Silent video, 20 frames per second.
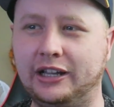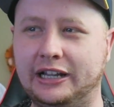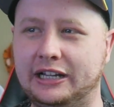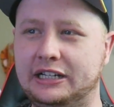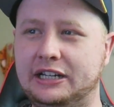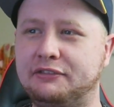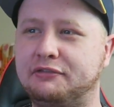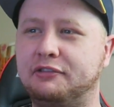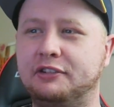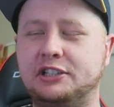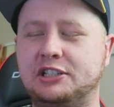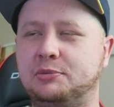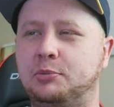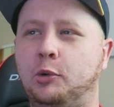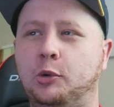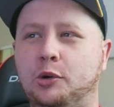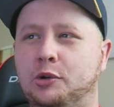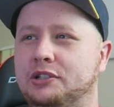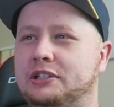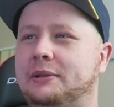like a different
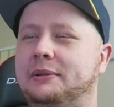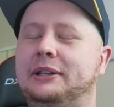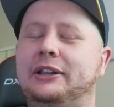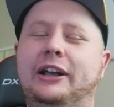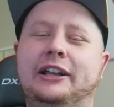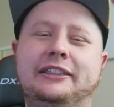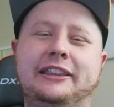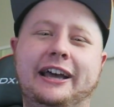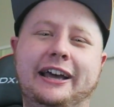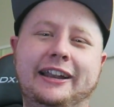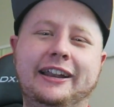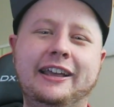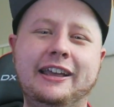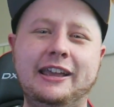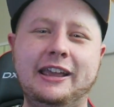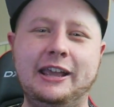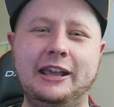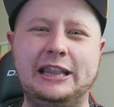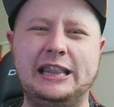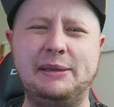sport or something like that,
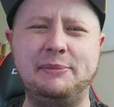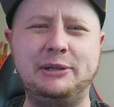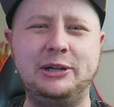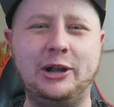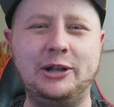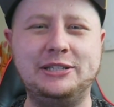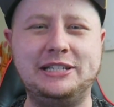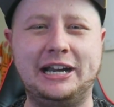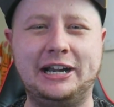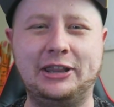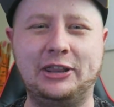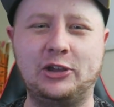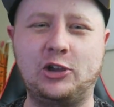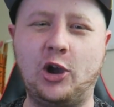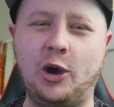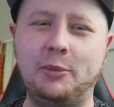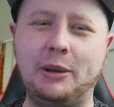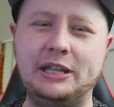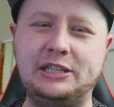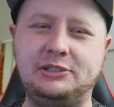let me know down in the
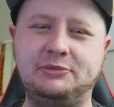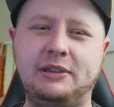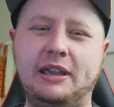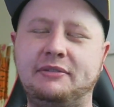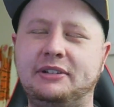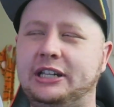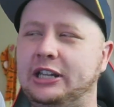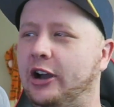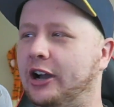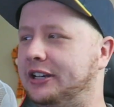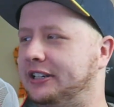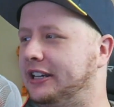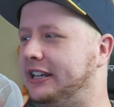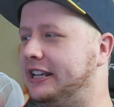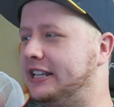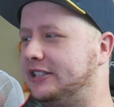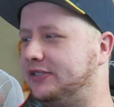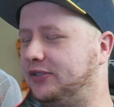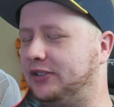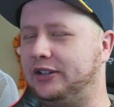comments. If you have any
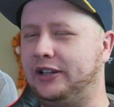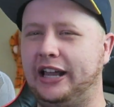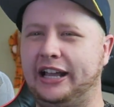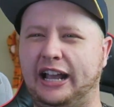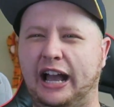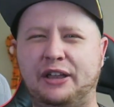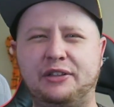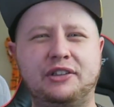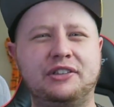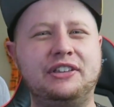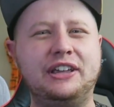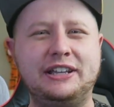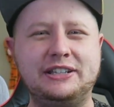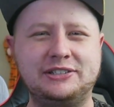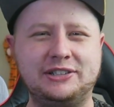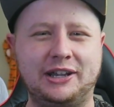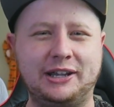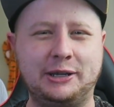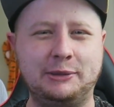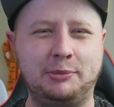ideas for like other
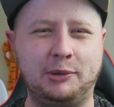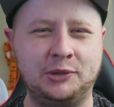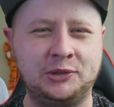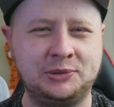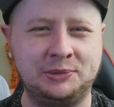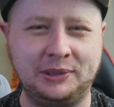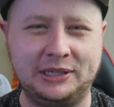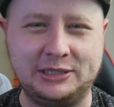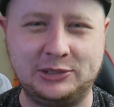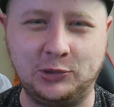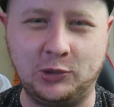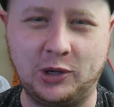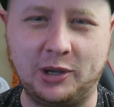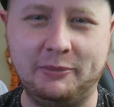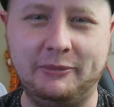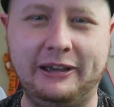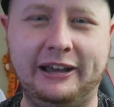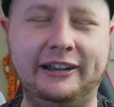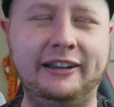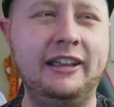things I could possibly talk
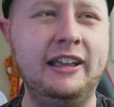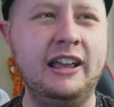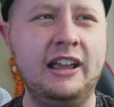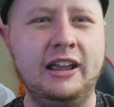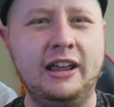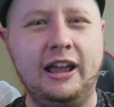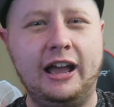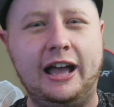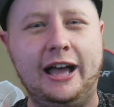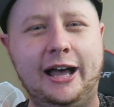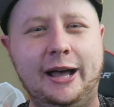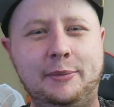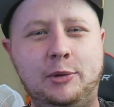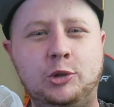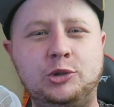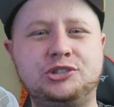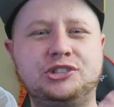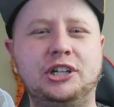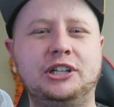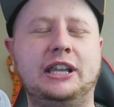about,
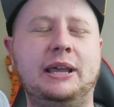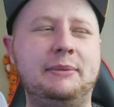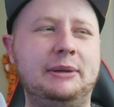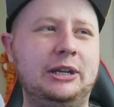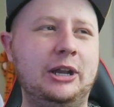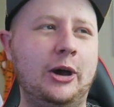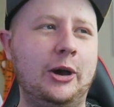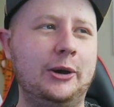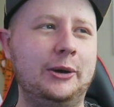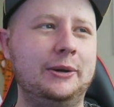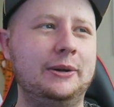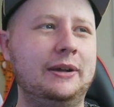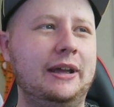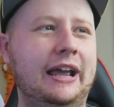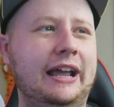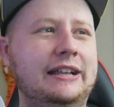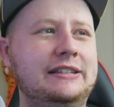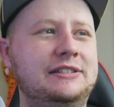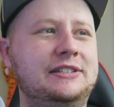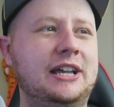also let me know,
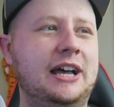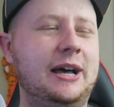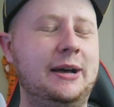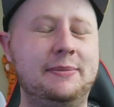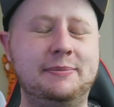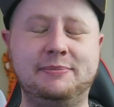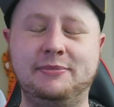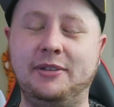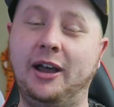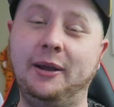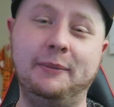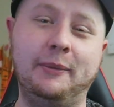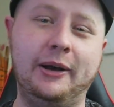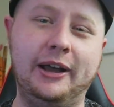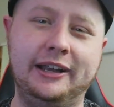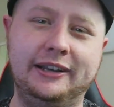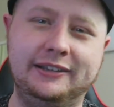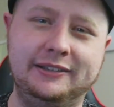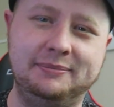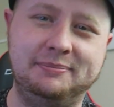and I
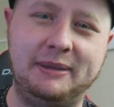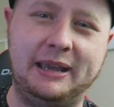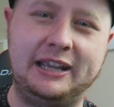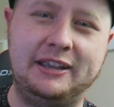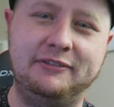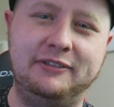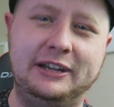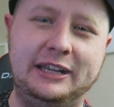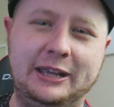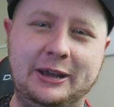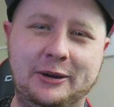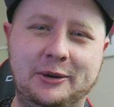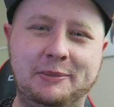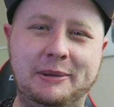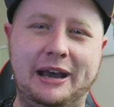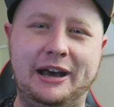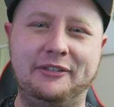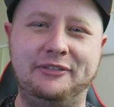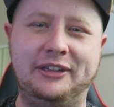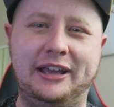might make a video
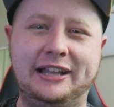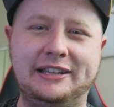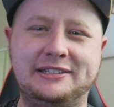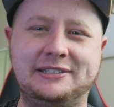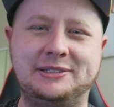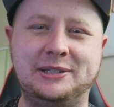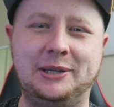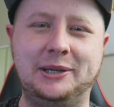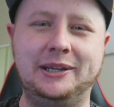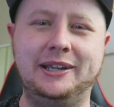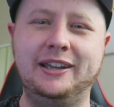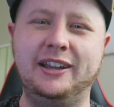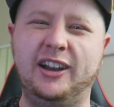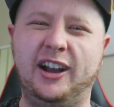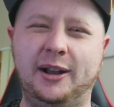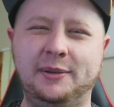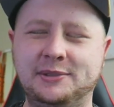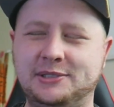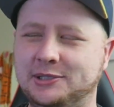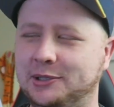about that. So
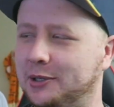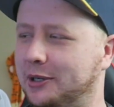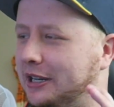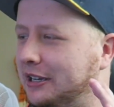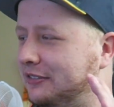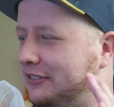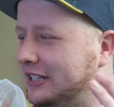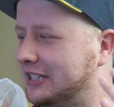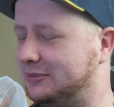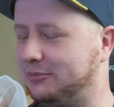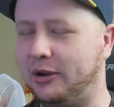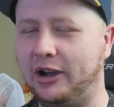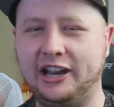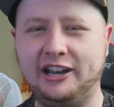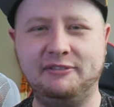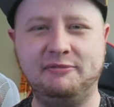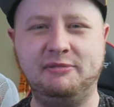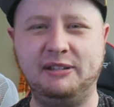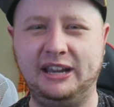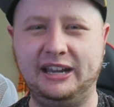I'm sorry if this might
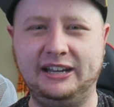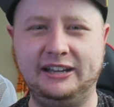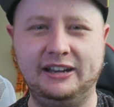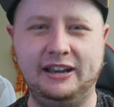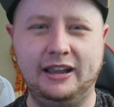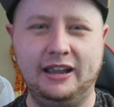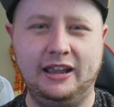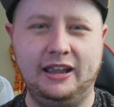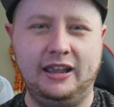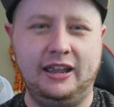have been